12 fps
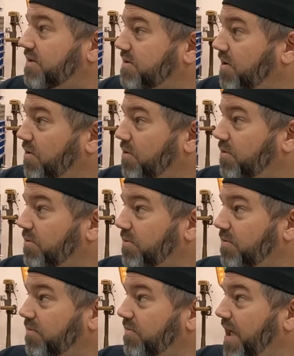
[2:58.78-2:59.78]
So
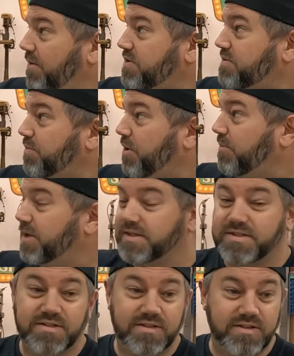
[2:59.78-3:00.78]
that was the
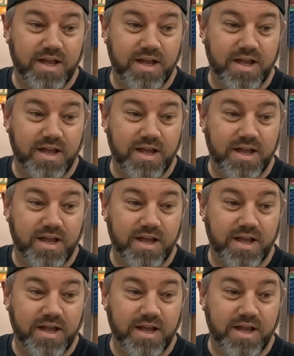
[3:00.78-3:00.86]
permits.